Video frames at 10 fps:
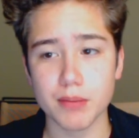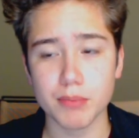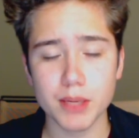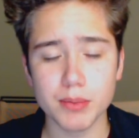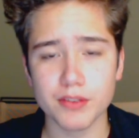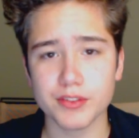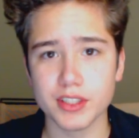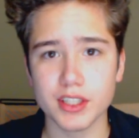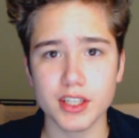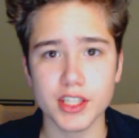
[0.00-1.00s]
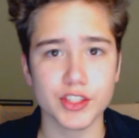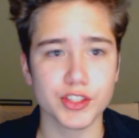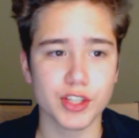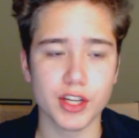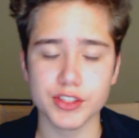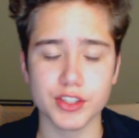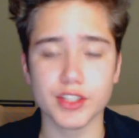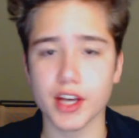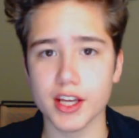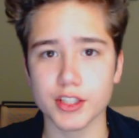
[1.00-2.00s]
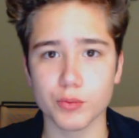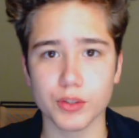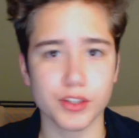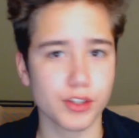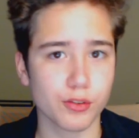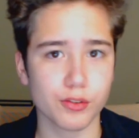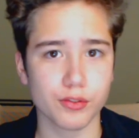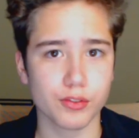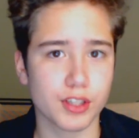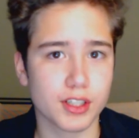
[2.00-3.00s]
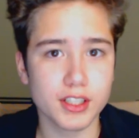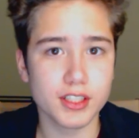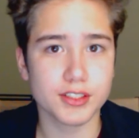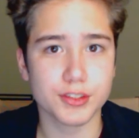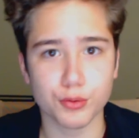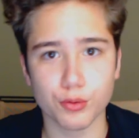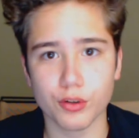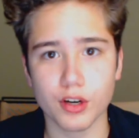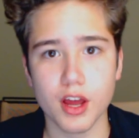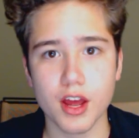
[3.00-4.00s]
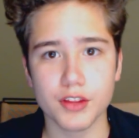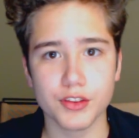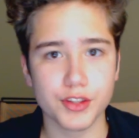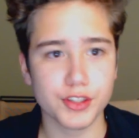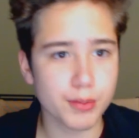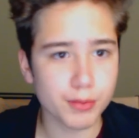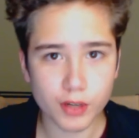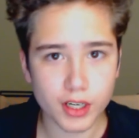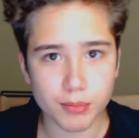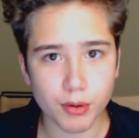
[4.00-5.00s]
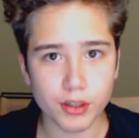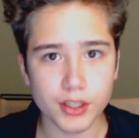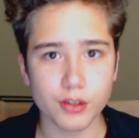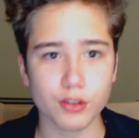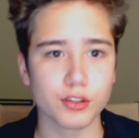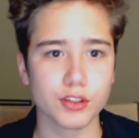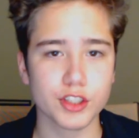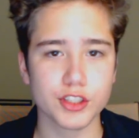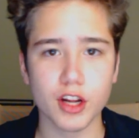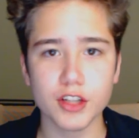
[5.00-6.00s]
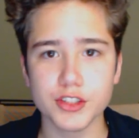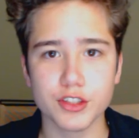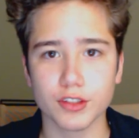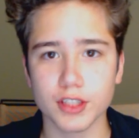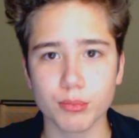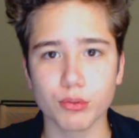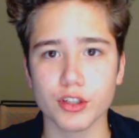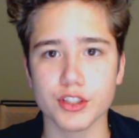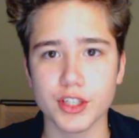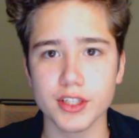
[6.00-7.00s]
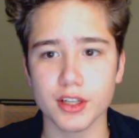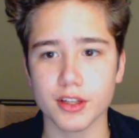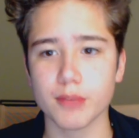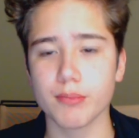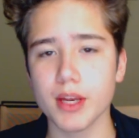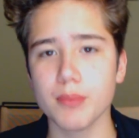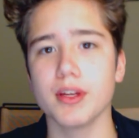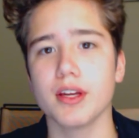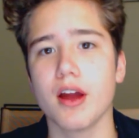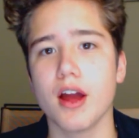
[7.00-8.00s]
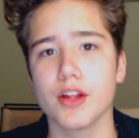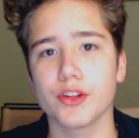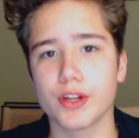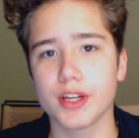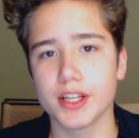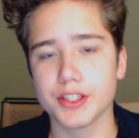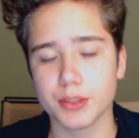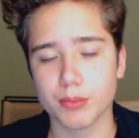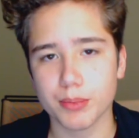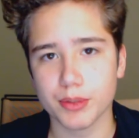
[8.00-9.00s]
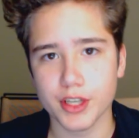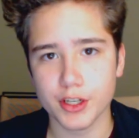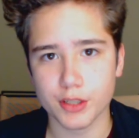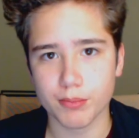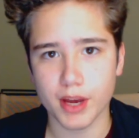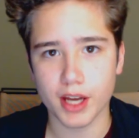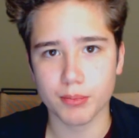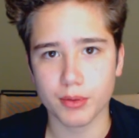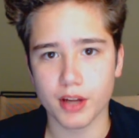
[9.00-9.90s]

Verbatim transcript: And maybe if CNN just cuts the ties with, you know, the Clintons or the Democratic Party or just cuts their liberal agenda, then maybe they're going to get some reputation back.